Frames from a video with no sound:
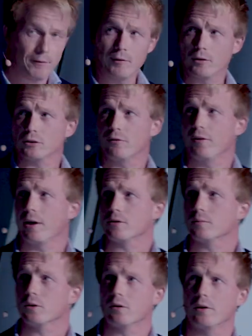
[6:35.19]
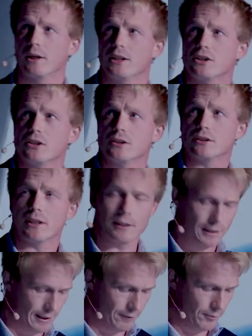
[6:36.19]
We also found some correlations that
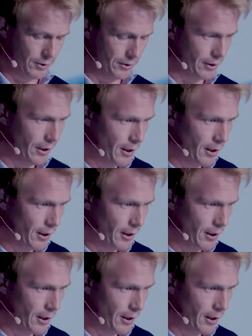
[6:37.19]
never were